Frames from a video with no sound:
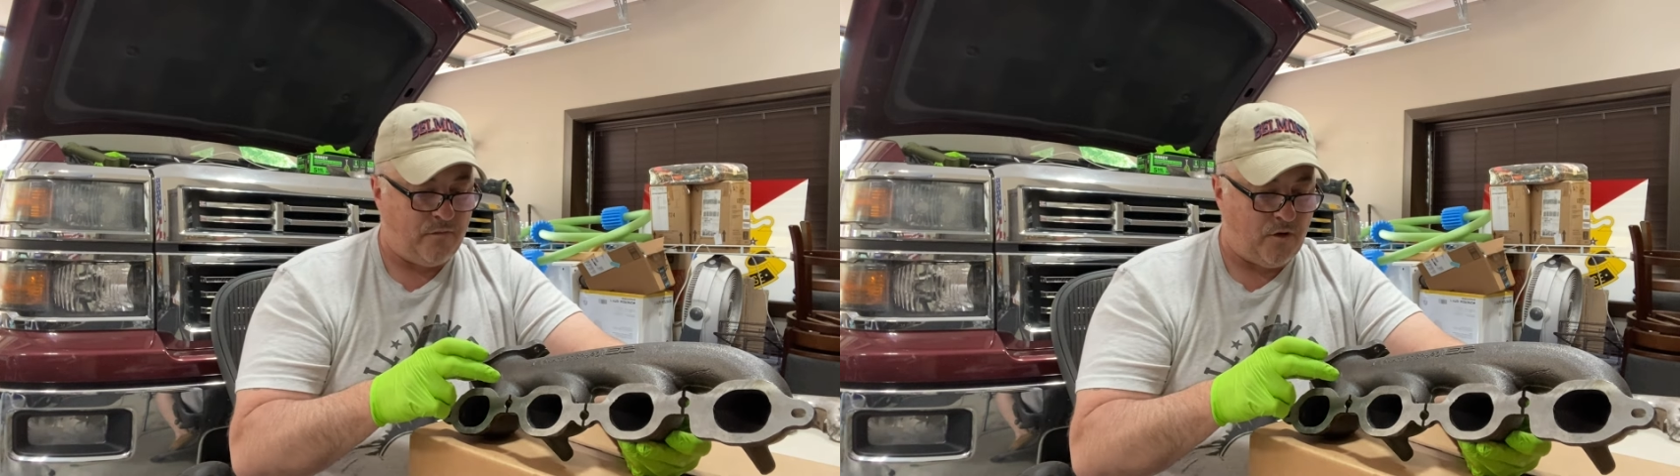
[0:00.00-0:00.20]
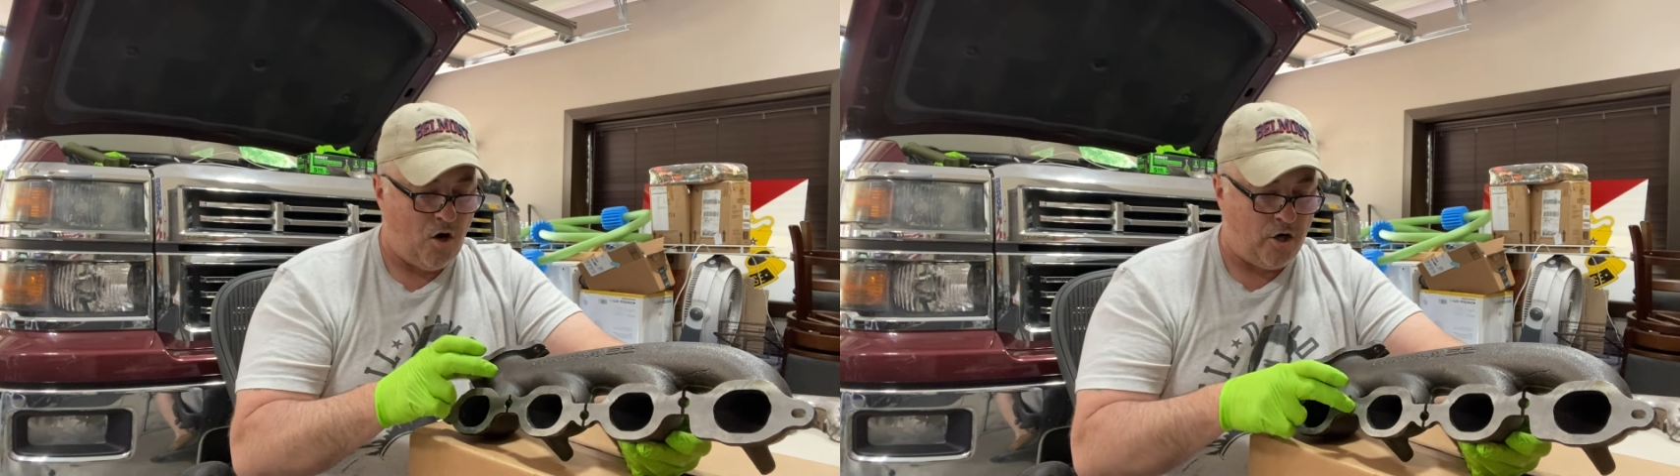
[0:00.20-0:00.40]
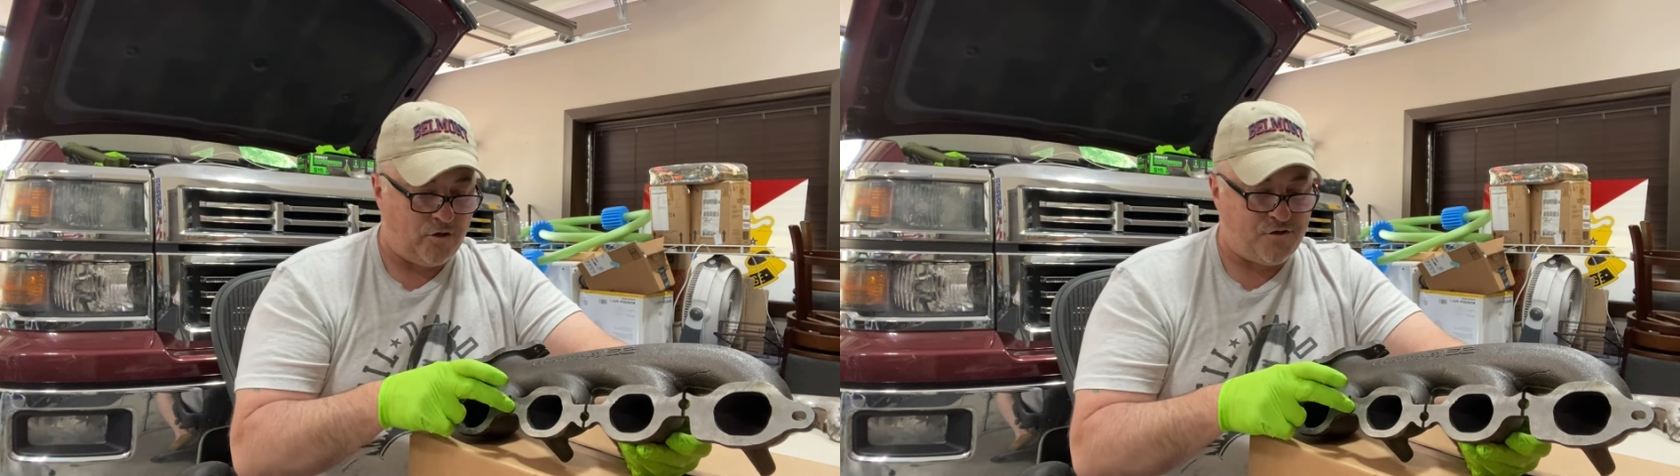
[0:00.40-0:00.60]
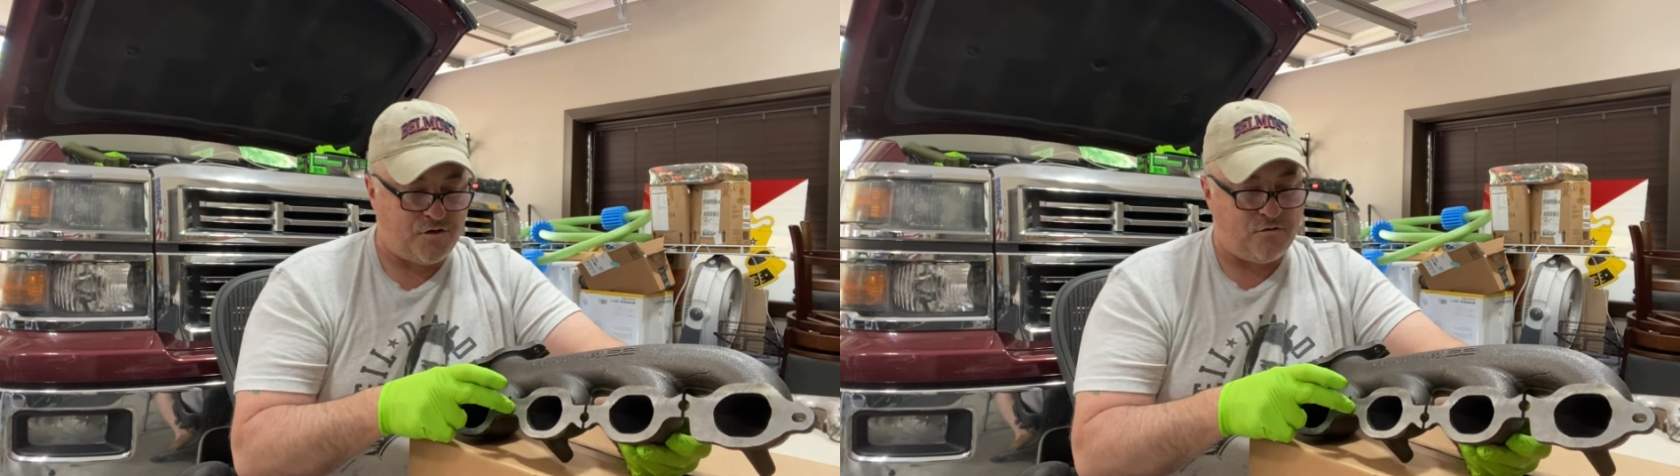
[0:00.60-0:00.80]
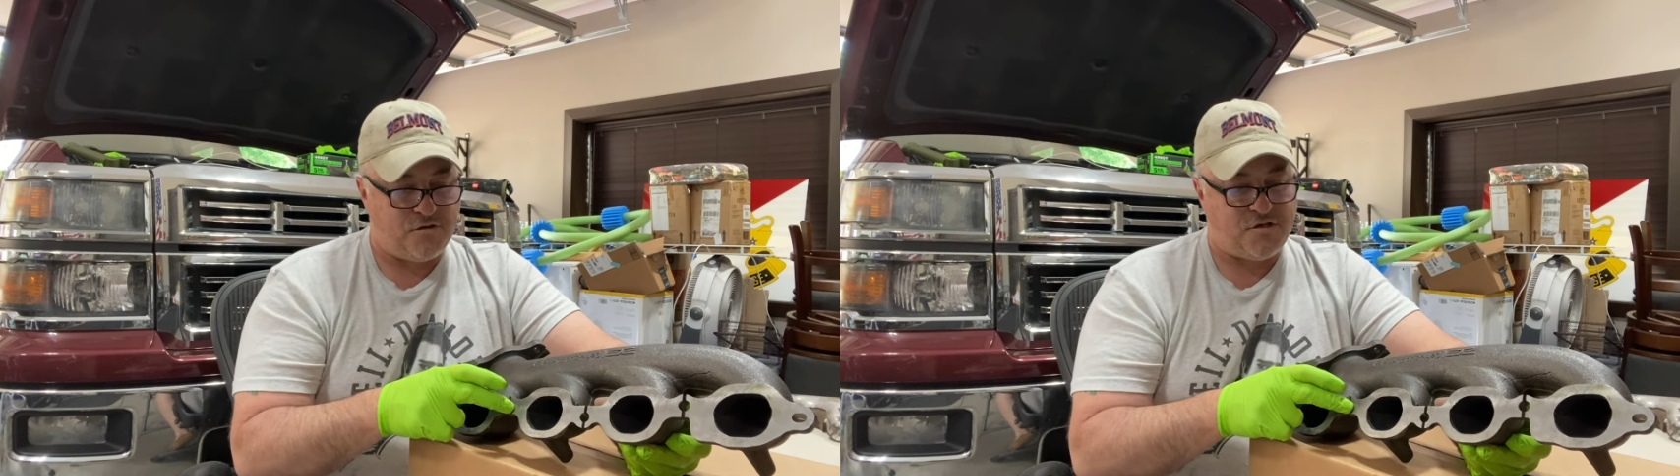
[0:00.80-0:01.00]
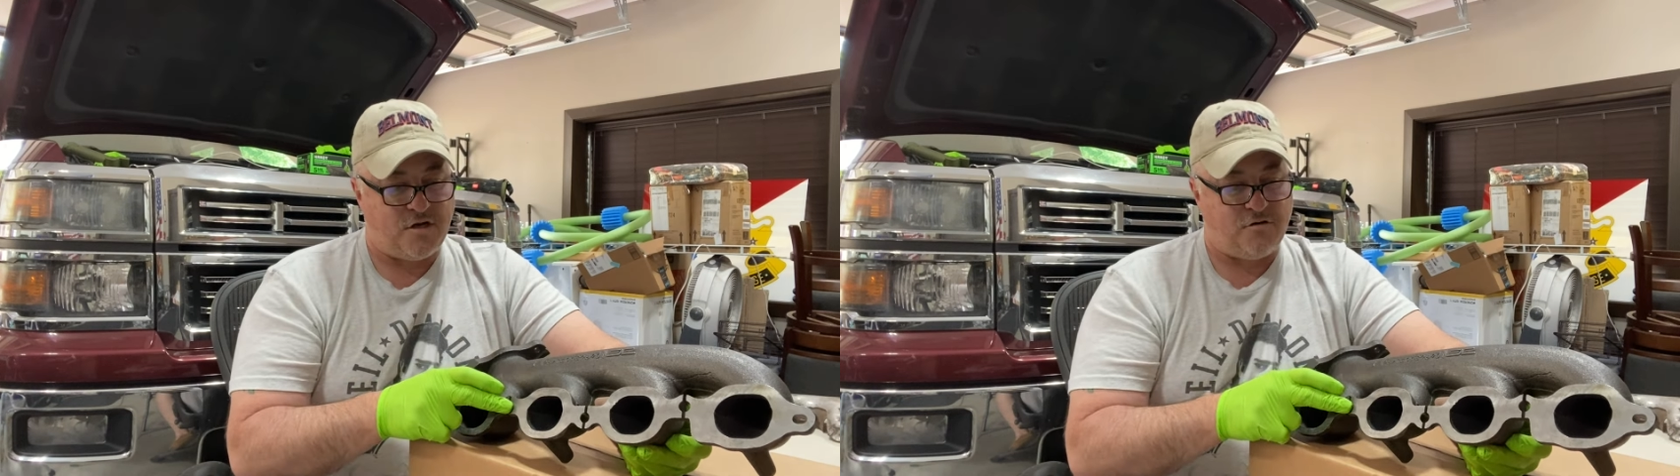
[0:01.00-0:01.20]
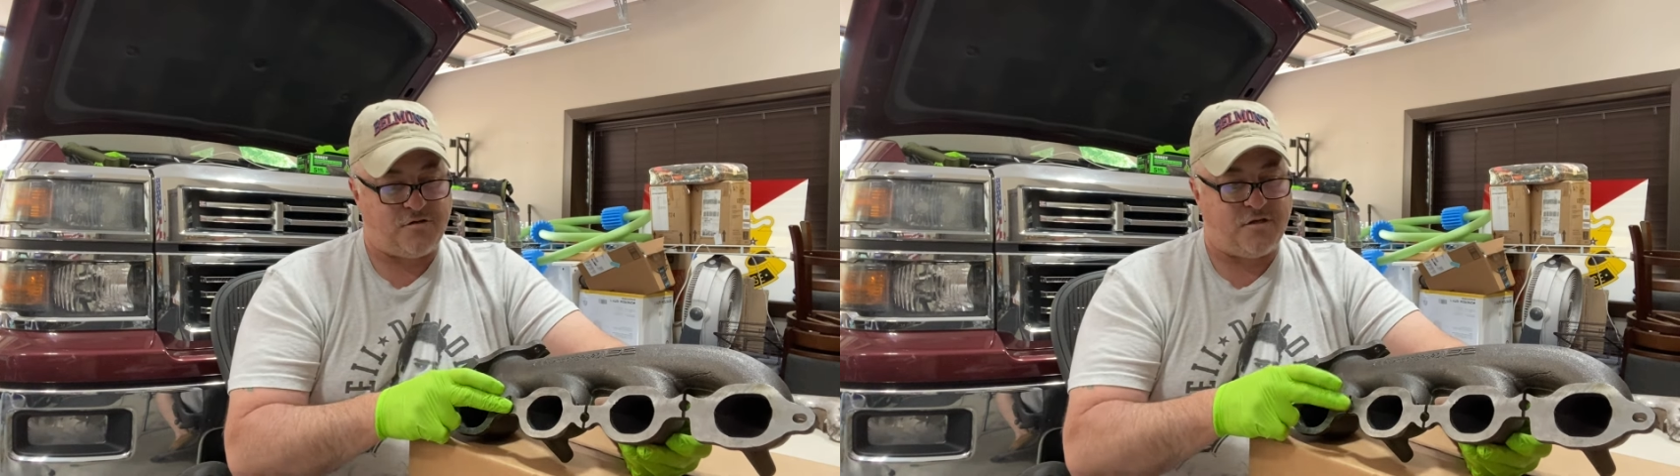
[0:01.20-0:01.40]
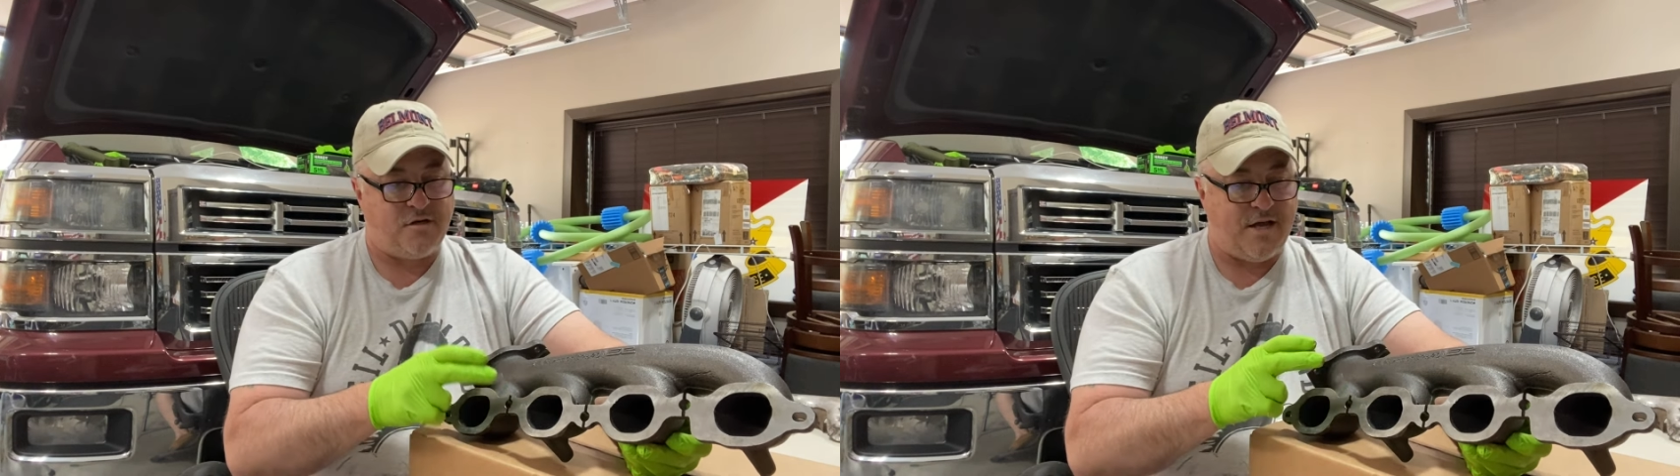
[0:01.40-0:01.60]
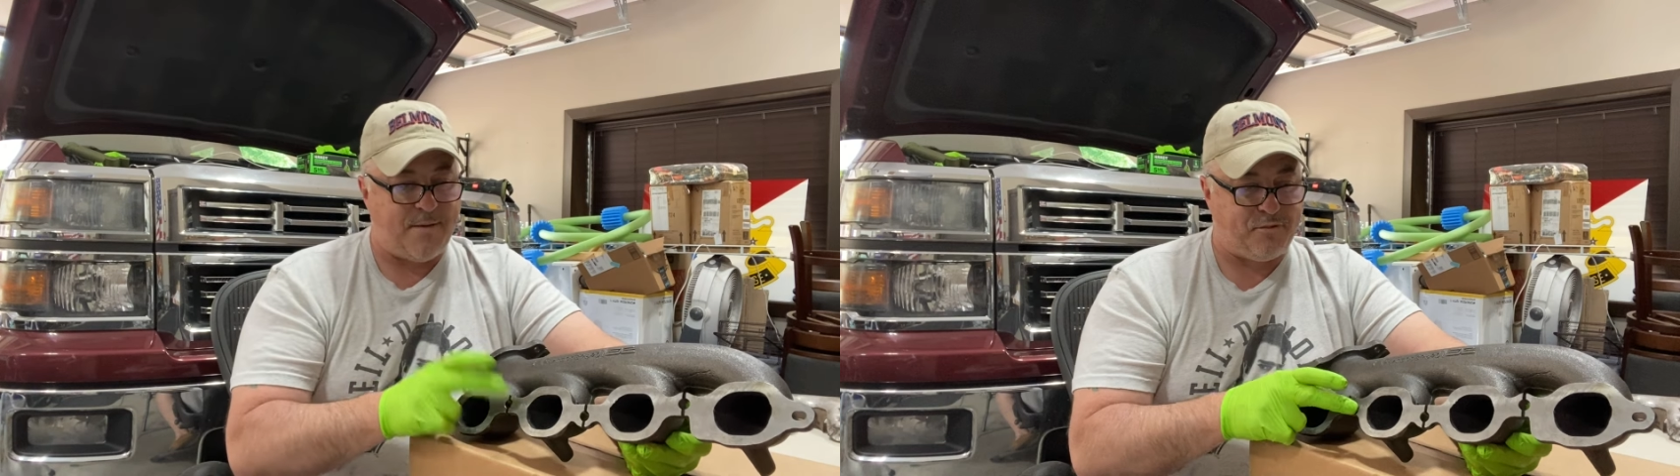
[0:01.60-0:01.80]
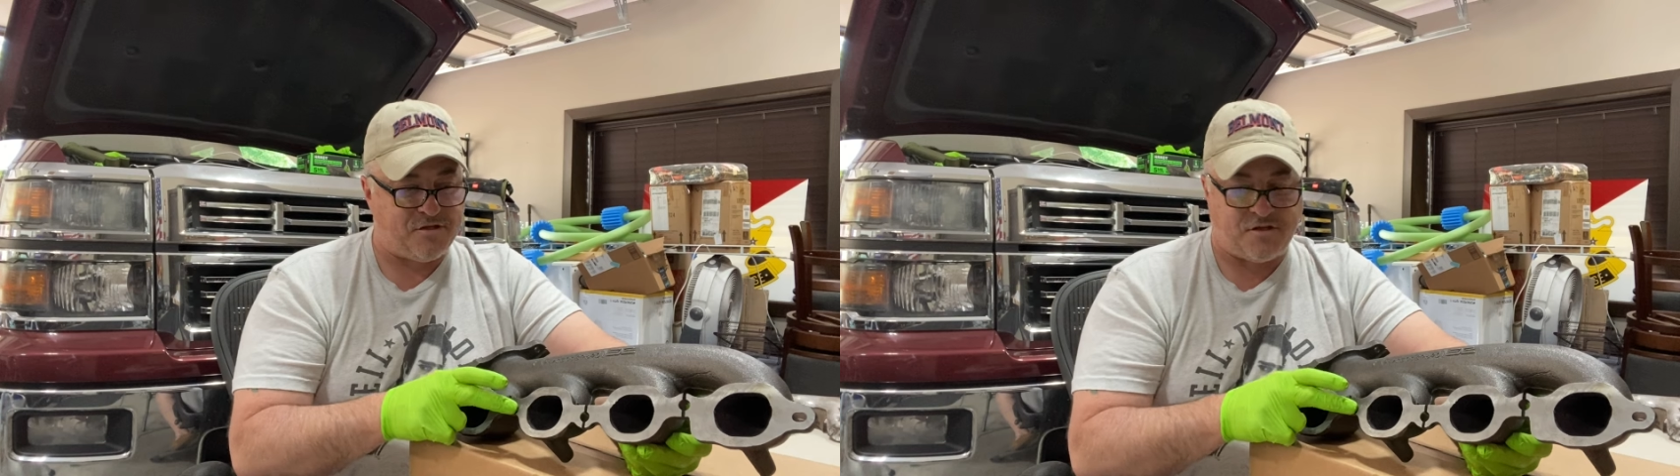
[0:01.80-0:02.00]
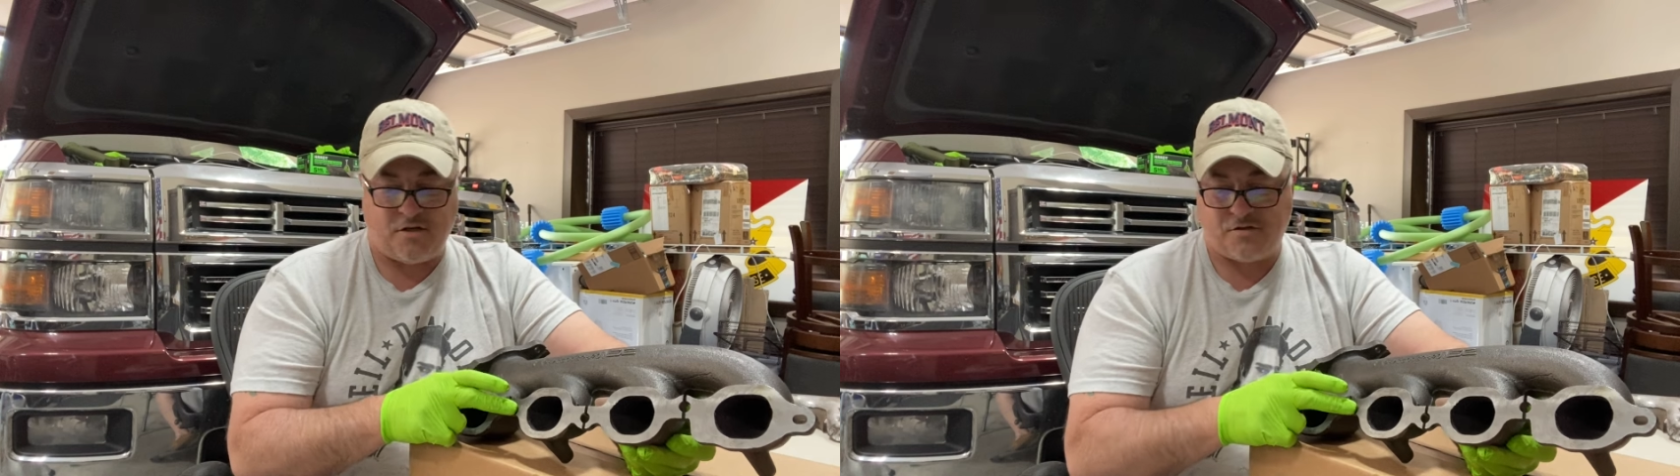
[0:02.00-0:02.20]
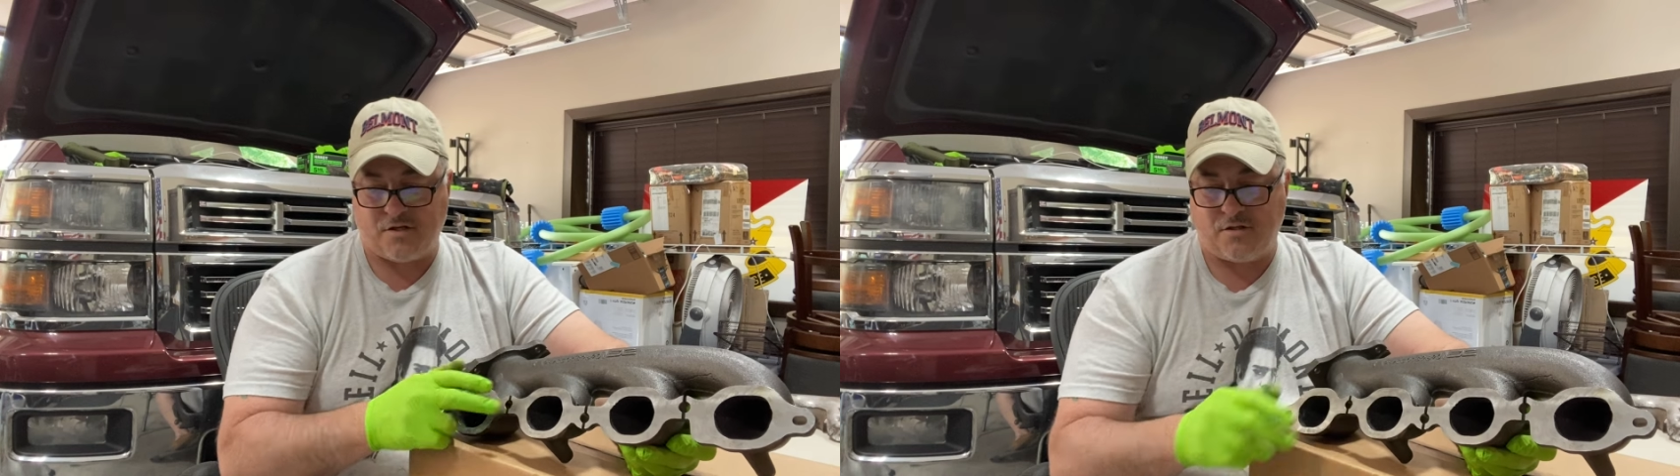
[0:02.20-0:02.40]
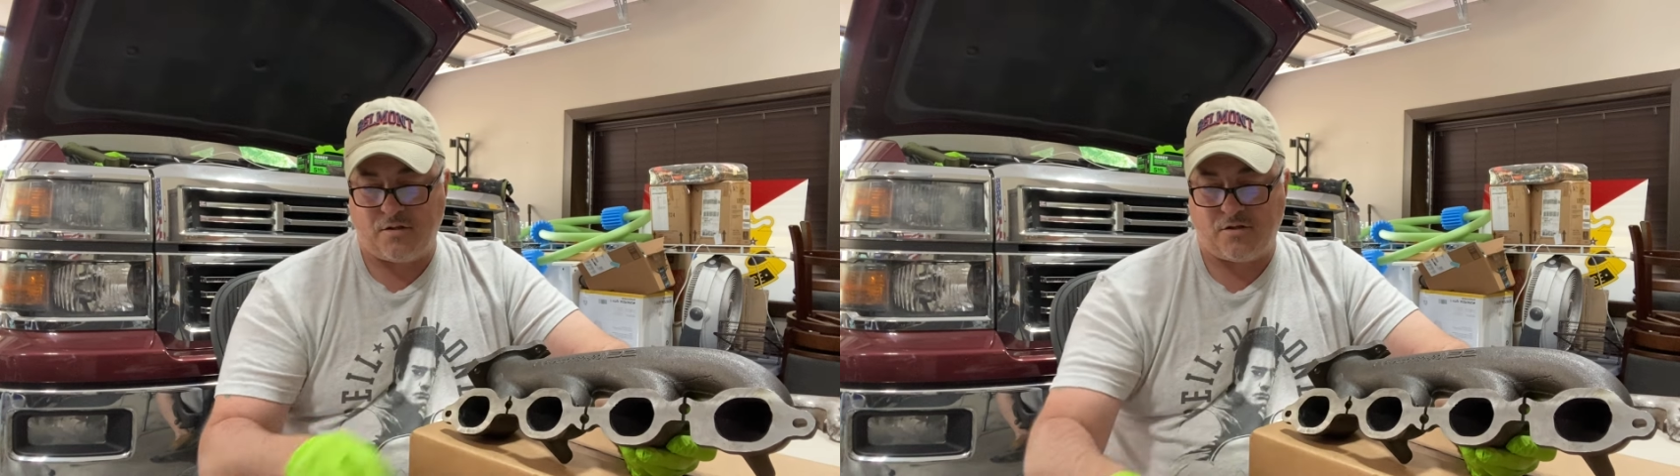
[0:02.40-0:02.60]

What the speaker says: AutoZone sells it, Napa sells it.